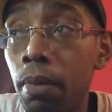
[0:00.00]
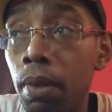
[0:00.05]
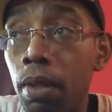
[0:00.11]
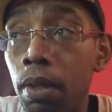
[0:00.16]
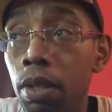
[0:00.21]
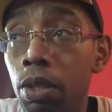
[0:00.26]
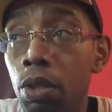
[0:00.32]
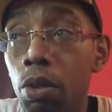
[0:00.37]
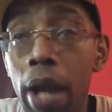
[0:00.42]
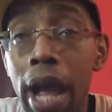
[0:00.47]

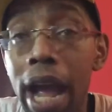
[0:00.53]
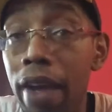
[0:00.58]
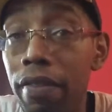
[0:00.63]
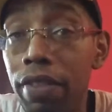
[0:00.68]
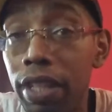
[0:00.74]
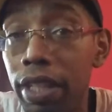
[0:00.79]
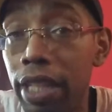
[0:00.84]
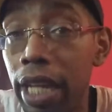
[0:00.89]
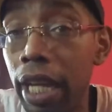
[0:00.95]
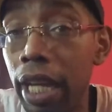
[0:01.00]
you have the
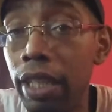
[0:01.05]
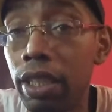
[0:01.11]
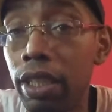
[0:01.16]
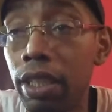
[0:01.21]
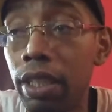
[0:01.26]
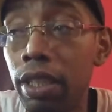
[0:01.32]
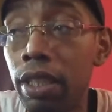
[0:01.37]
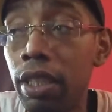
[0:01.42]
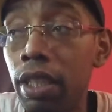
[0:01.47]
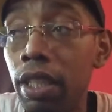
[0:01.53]
dates
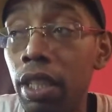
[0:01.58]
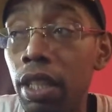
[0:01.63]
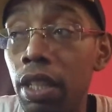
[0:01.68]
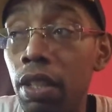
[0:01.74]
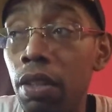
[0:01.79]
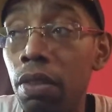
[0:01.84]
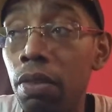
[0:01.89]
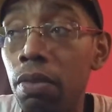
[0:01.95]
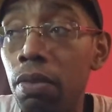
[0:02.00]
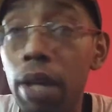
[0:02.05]

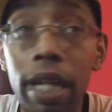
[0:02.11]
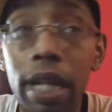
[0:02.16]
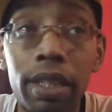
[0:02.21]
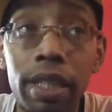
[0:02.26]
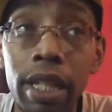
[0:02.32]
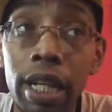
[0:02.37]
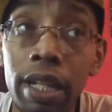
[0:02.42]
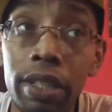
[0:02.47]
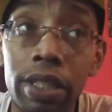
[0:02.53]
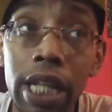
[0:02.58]
right
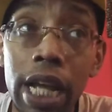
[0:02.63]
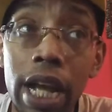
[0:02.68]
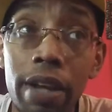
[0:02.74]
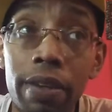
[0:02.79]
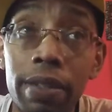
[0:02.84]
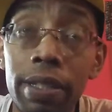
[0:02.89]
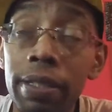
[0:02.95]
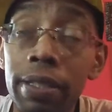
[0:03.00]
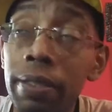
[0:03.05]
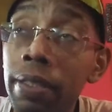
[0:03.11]
there,
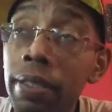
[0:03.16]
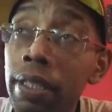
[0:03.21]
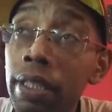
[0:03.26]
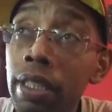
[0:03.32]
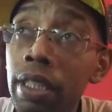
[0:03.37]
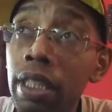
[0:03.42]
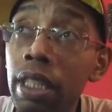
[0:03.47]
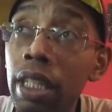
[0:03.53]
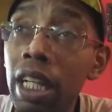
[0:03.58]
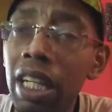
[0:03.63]
Tyra,
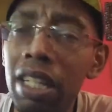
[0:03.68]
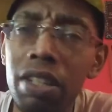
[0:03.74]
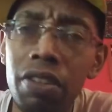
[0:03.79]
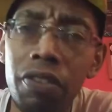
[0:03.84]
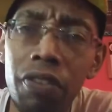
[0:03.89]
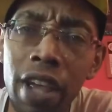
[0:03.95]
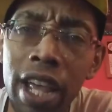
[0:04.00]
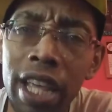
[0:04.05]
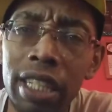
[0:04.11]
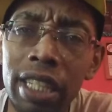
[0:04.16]
in your
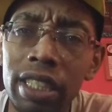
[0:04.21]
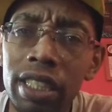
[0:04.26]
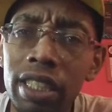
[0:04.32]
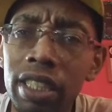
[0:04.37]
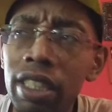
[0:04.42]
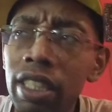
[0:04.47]
face.